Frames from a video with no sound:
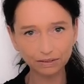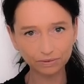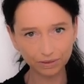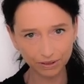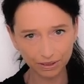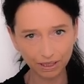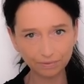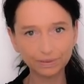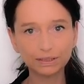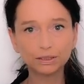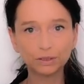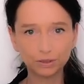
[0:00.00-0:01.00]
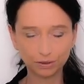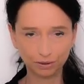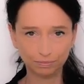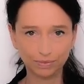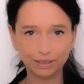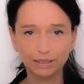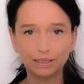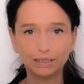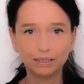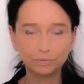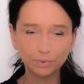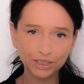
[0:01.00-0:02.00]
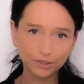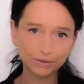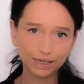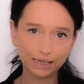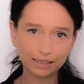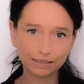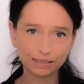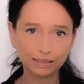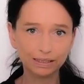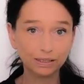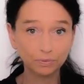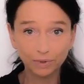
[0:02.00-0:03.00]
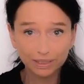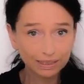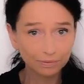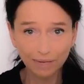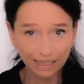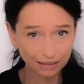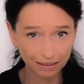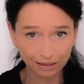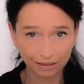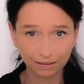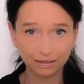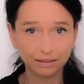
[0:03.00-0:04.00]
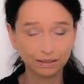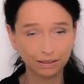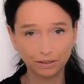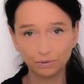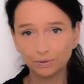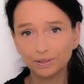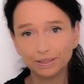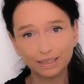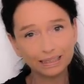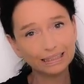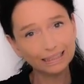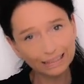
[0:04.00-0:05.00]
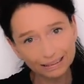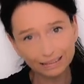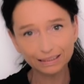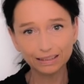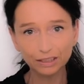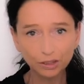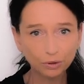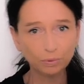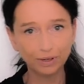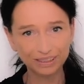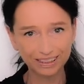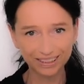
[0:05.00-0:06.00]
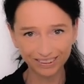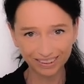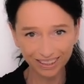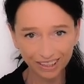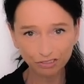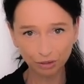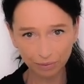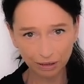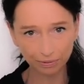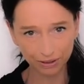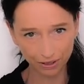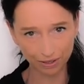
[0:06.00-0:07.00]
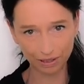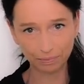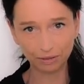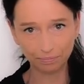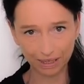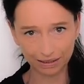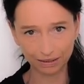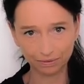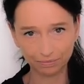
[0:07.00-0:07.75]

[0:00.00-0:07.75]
philosophical term. And we should ask, what is matter? Or at least, what's going on when people talk about matter?